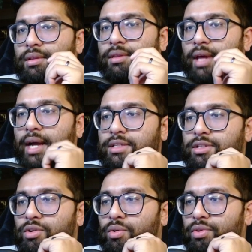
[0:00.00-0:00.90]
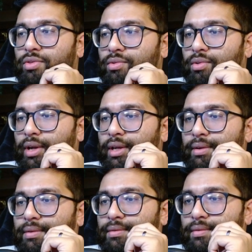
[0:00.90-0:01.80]
That's going through,
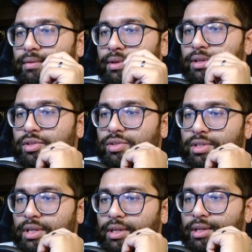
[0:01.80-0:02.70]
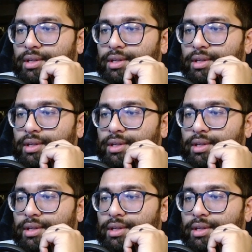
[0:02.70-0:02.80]
eh? Interesting.